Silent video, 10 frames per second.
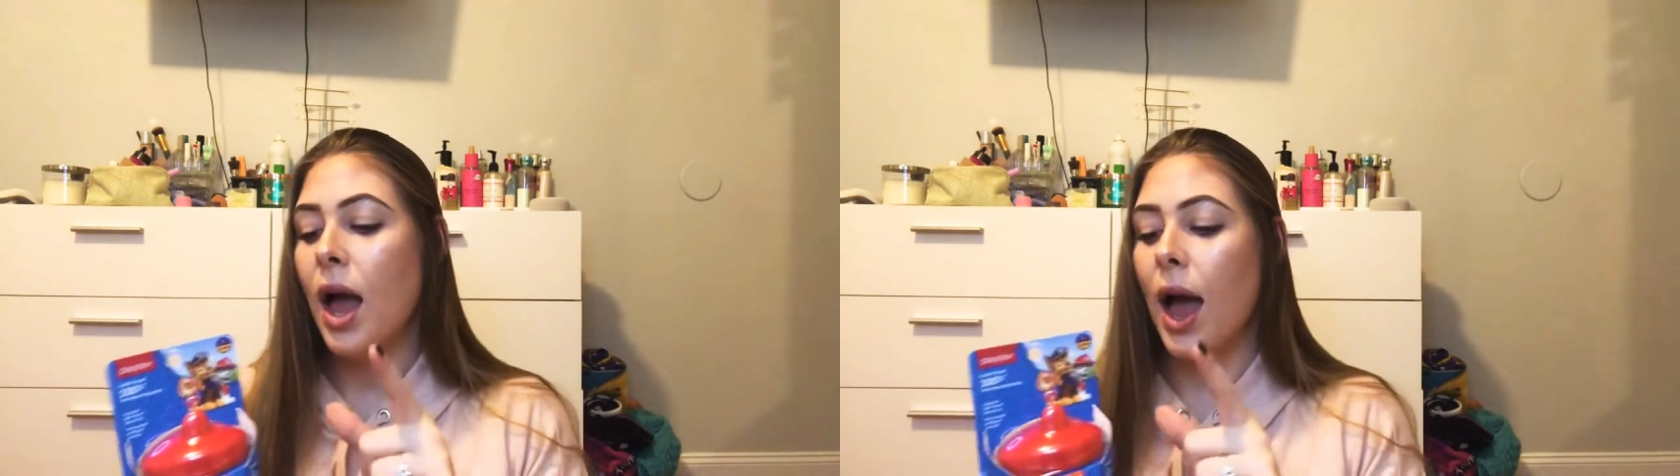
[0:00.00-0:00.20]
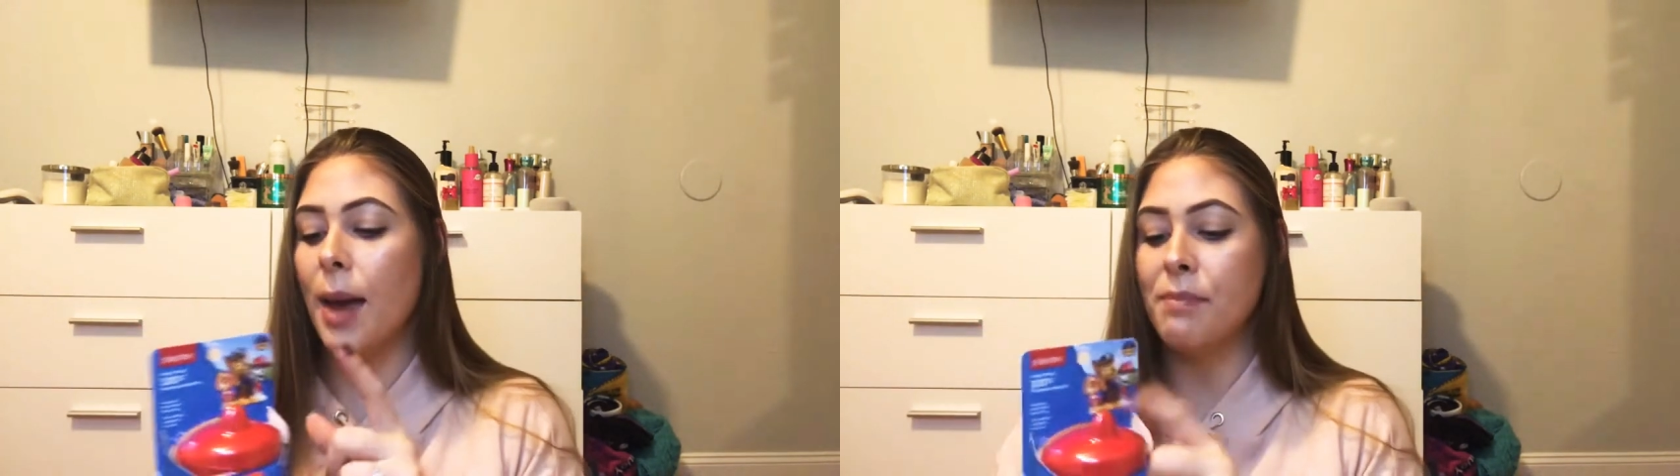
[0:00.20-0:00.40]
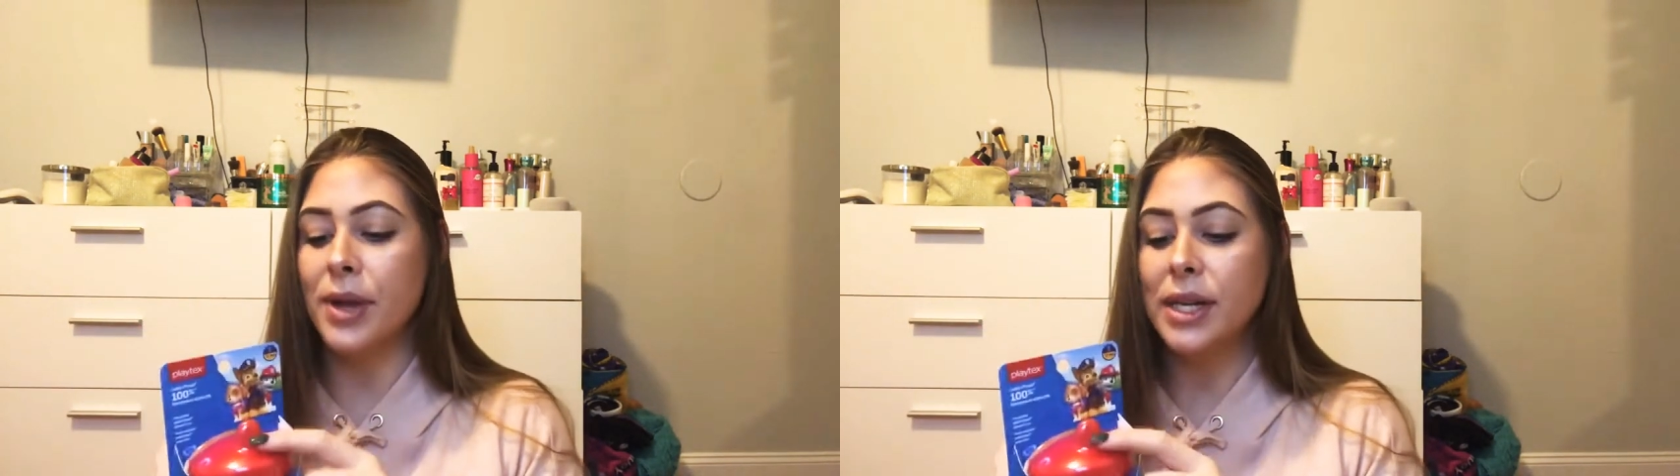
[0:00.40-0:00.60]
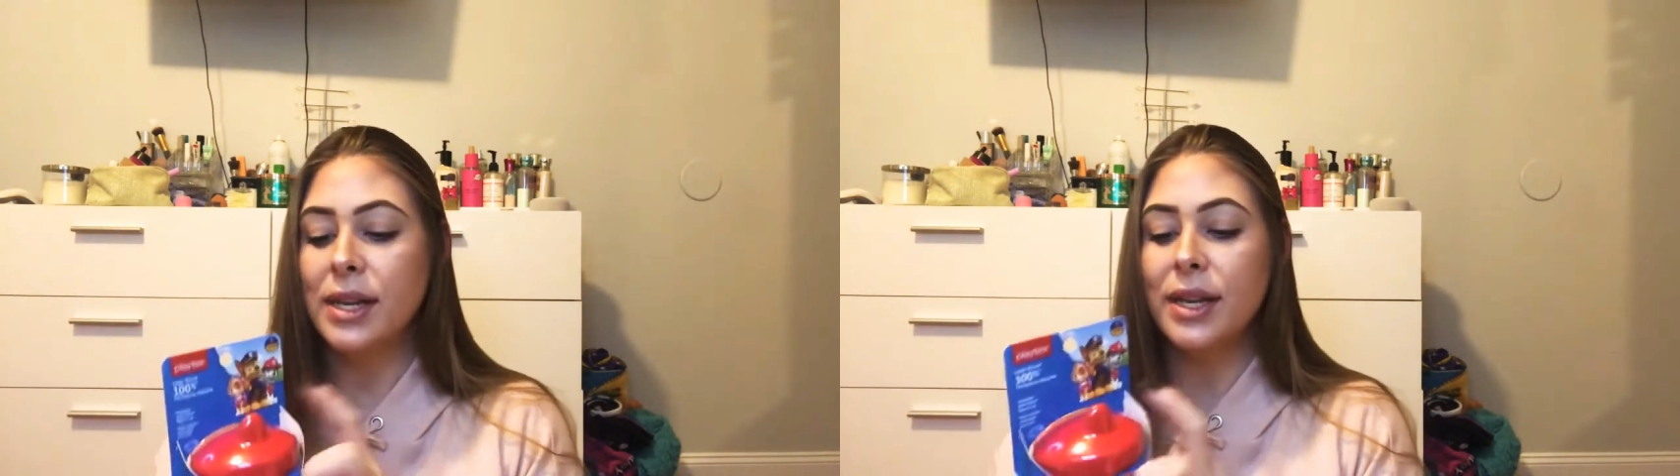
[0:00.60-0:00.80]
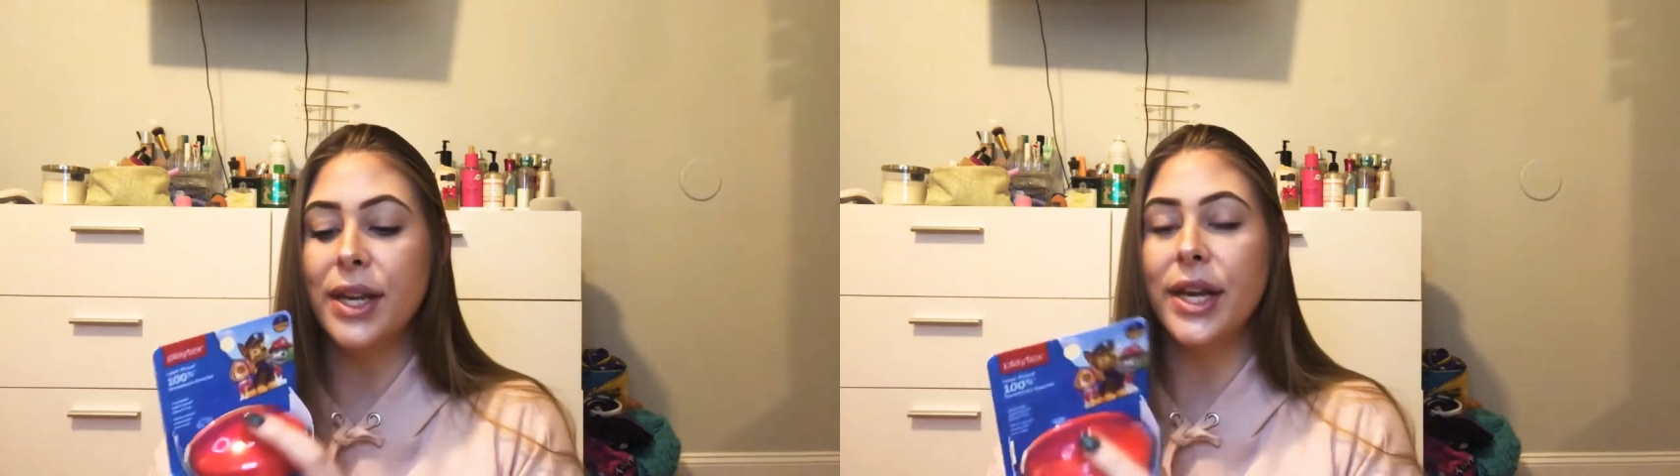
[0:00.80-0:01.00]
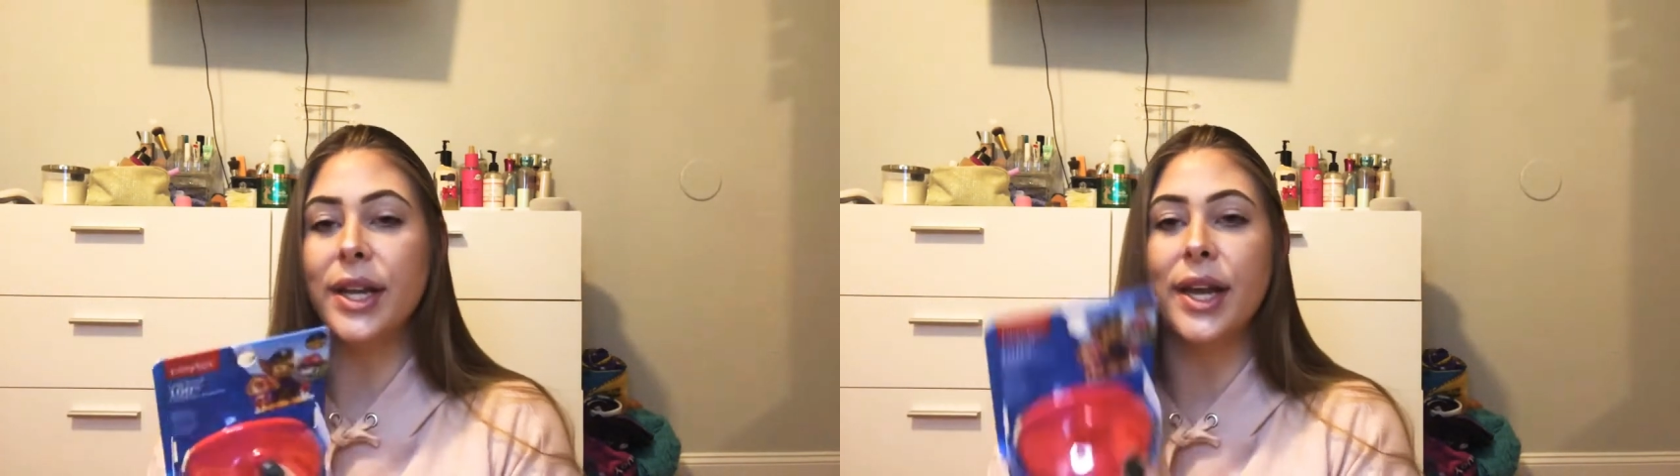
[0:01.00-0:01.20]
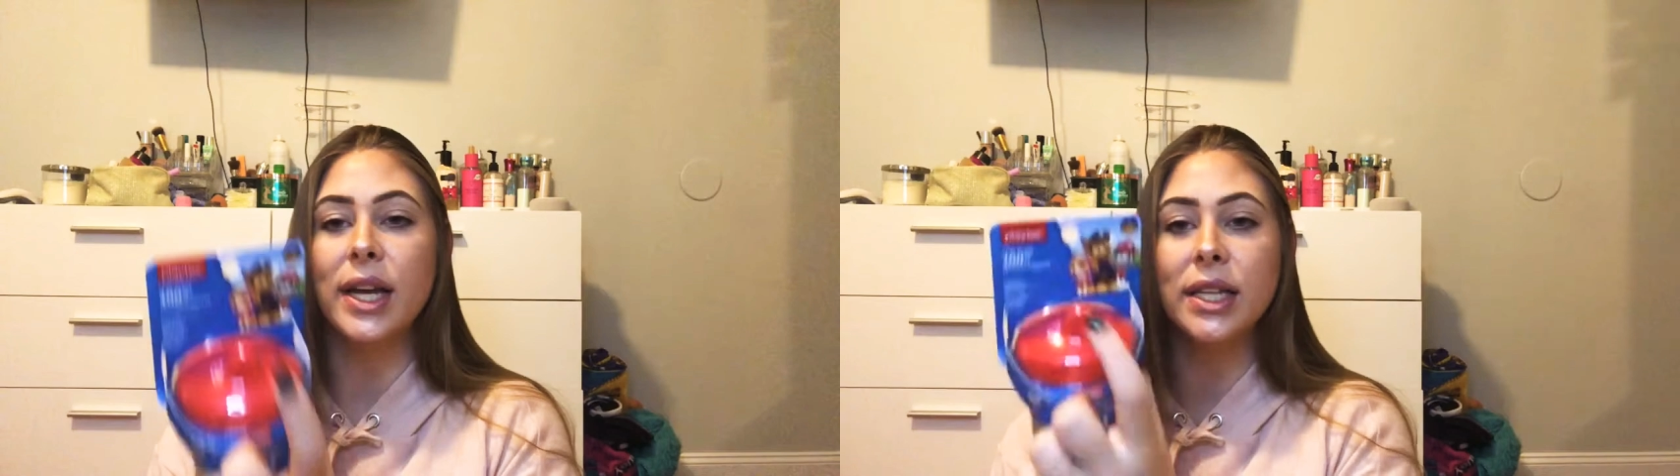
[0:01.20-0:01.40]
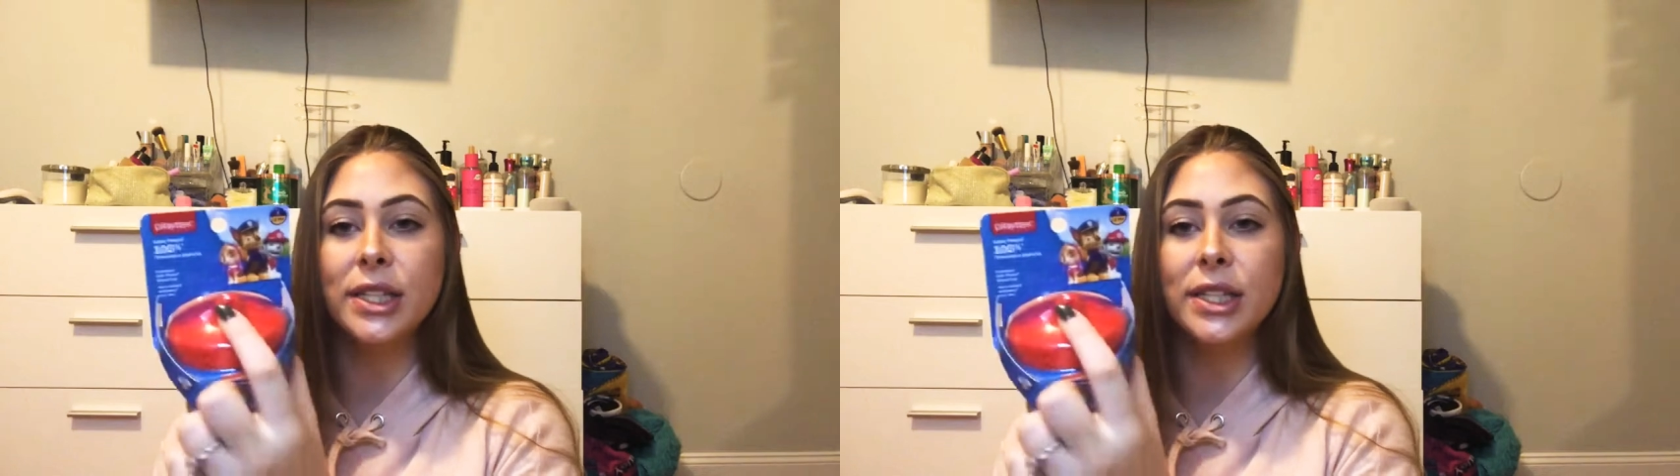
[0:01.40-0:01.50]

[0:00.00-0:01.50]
I meant to get like a